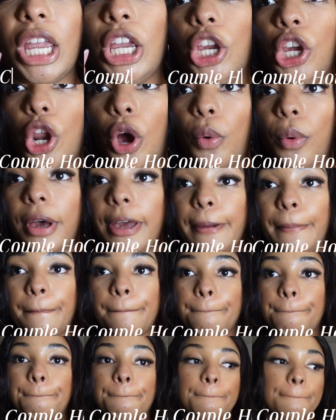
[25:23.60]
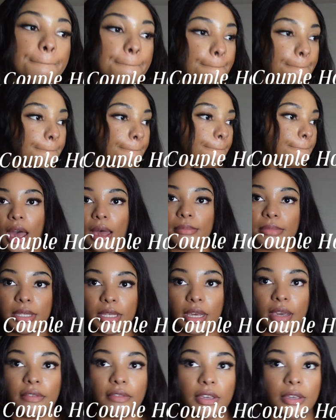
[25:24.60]
you know what? I'm
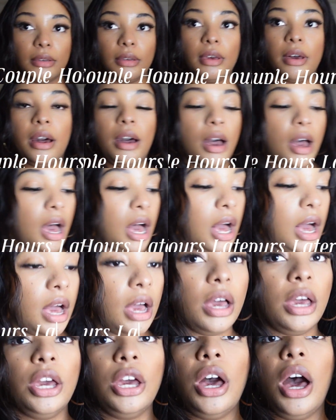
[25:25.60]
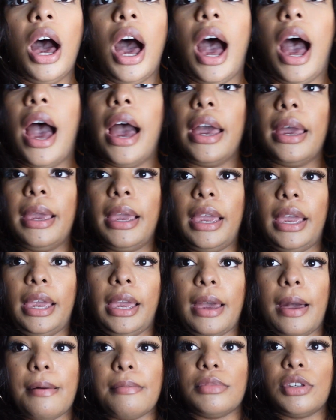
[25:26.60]
sick of it. I
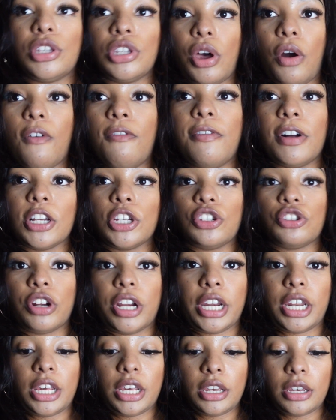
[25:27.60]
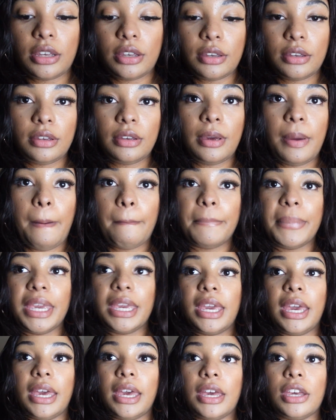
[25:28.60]
am so frustrated
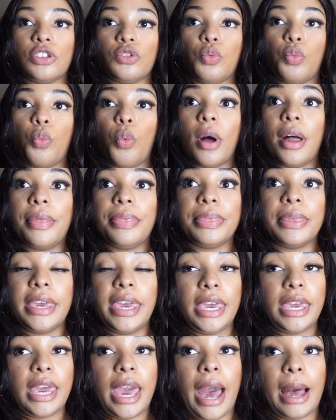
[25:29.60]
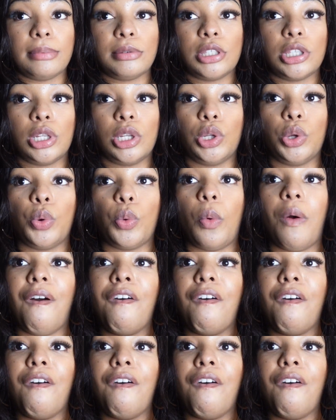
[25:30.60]
because what the absolute